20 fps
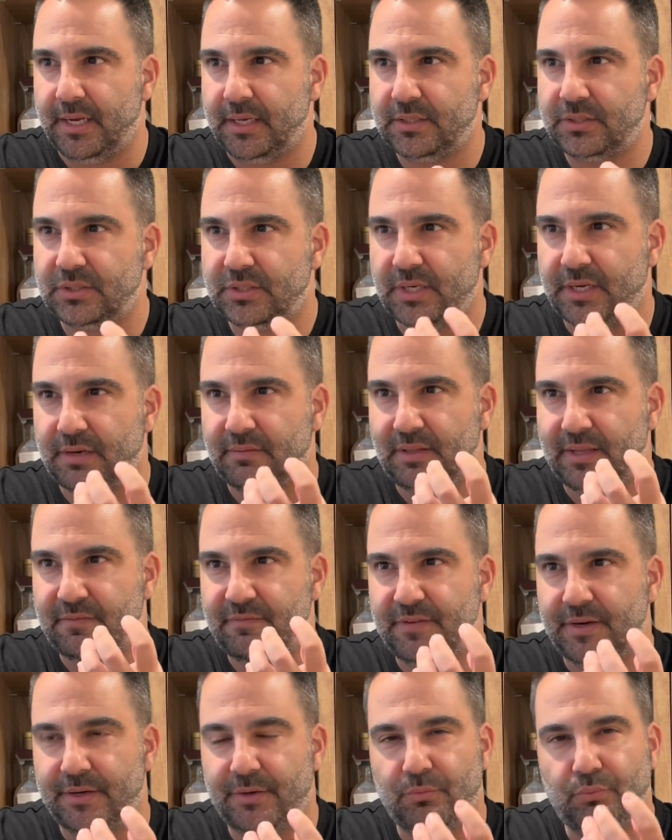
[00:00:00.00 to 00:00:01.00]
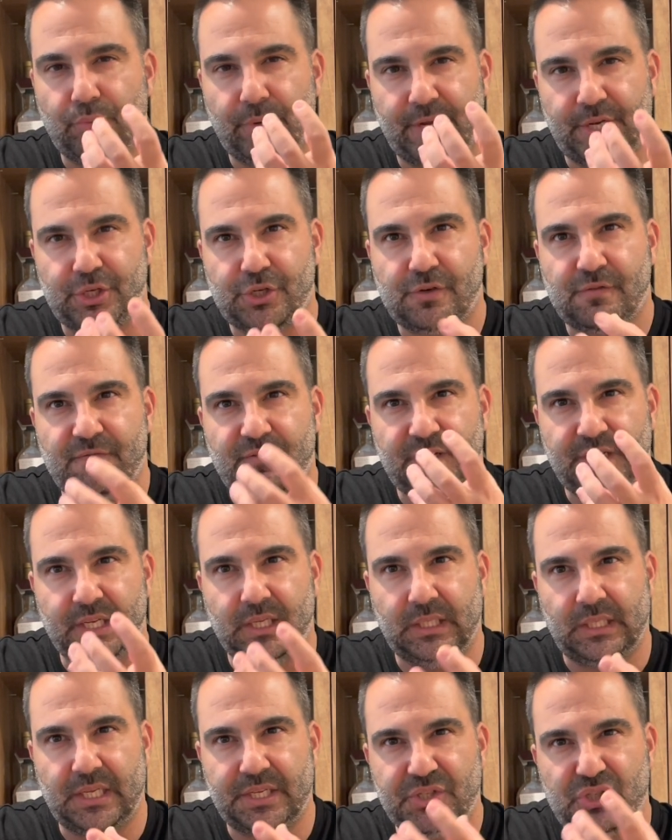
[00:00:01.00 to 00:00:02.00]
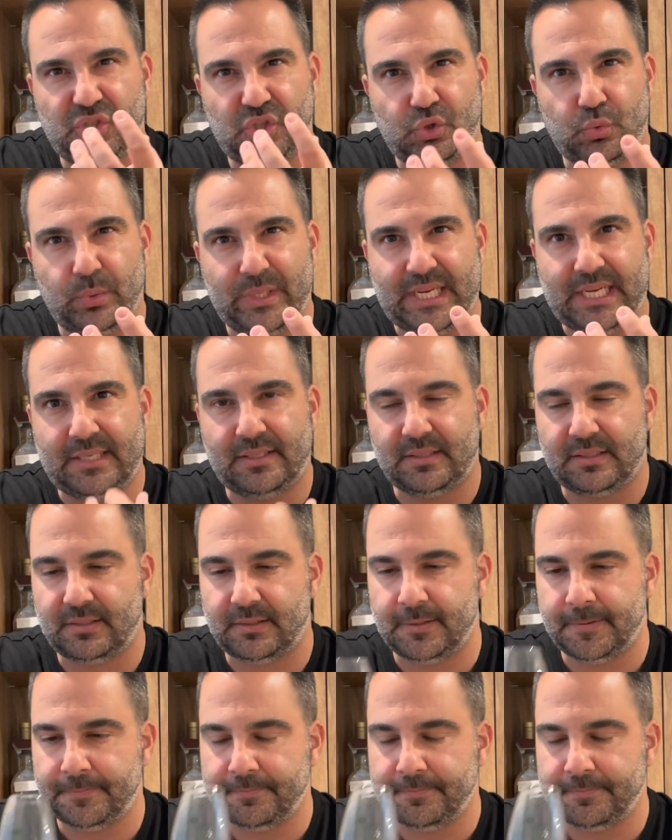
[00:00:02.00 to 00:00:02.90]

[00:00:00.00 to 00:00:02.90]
It's kind of like very rich, vanilla, sweet.